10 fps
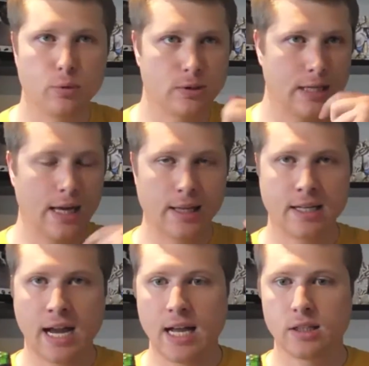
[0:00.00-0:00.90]
It's got like an
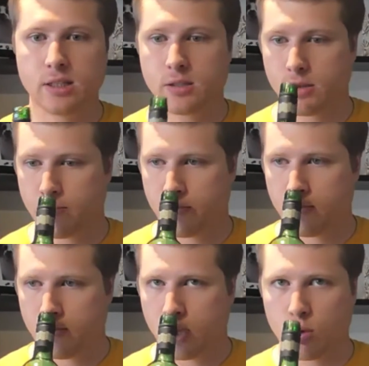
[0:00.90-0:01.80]
island
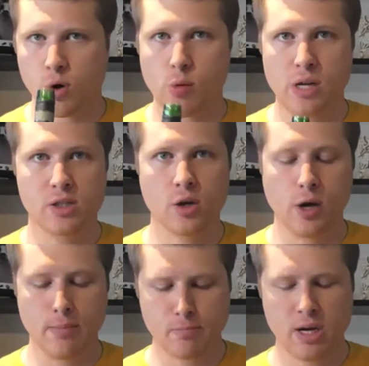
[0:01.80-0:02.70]
aroma to
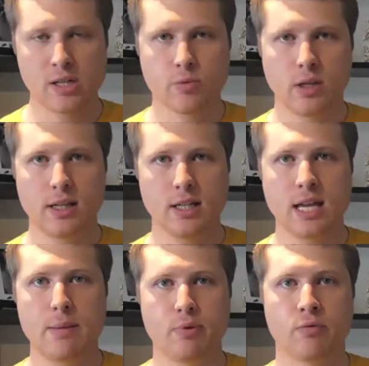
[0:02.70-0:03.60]
it, but it's really a
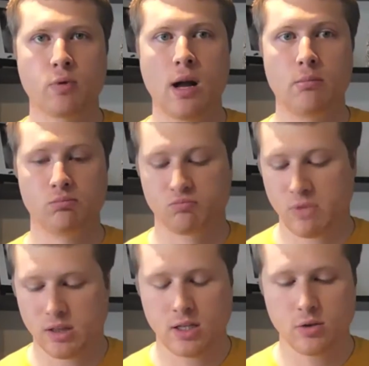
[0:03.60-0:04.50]
type of rum
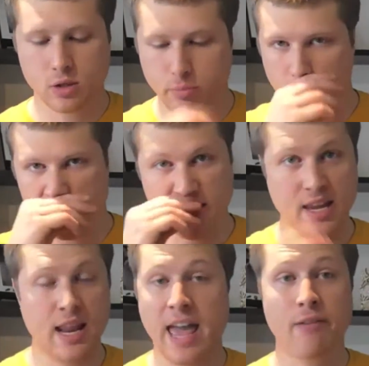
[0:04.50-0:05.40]
that they used to put
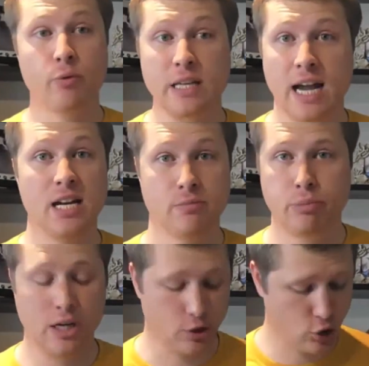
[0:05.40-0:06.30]
in every kind of
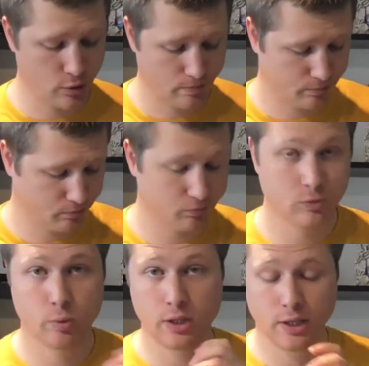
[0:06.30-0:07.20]
punch. It's
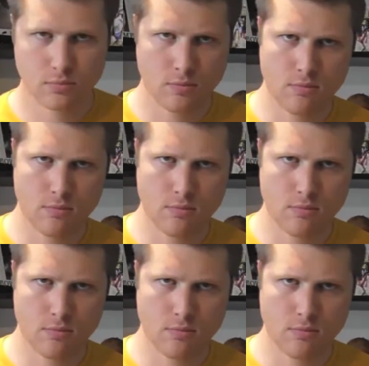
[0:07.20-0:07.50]
really good.